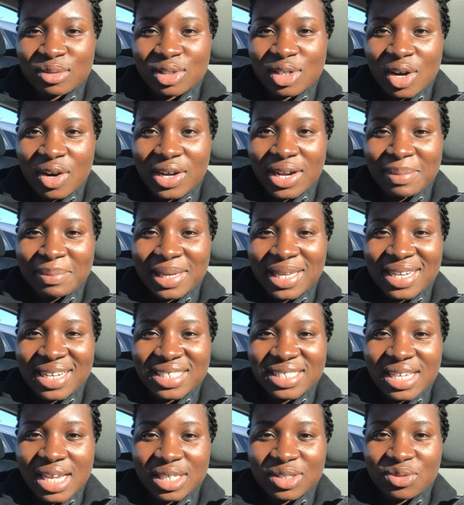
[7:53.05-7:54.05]
Sorry, I'm getting
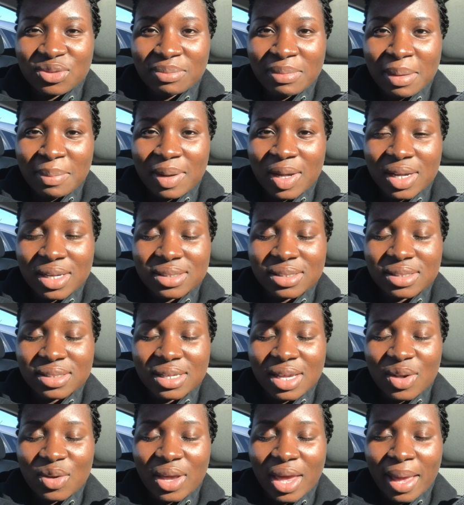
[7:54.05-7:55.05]
a text from my boss.
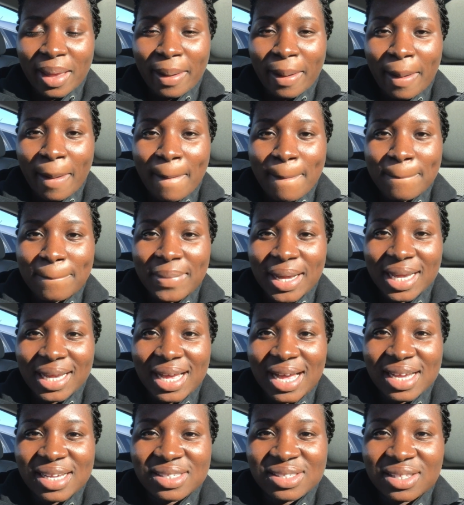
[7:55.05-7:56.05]
Okay, bye
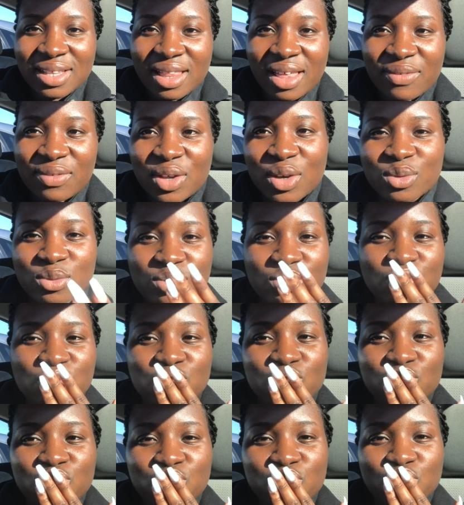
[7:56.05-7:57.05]
guys. Love you.
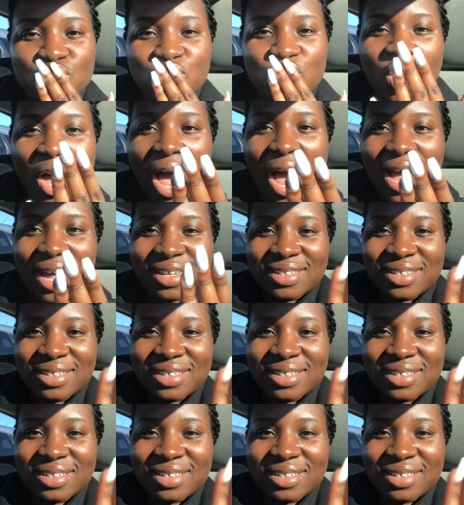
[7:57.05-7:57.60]
Mwah.